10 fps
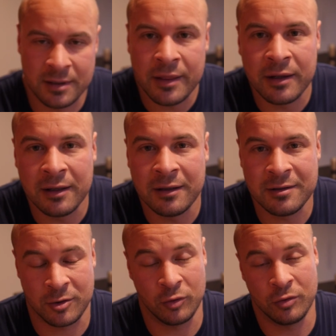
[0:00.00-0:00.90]
Nothing
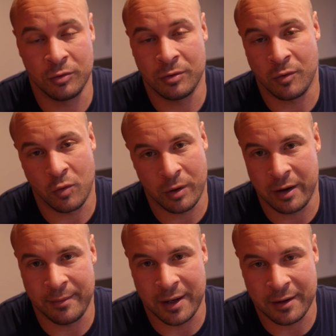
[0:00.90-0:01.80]
to worry
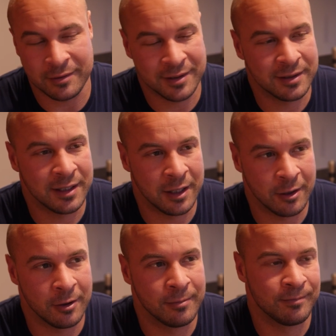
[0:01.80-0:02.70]
about here.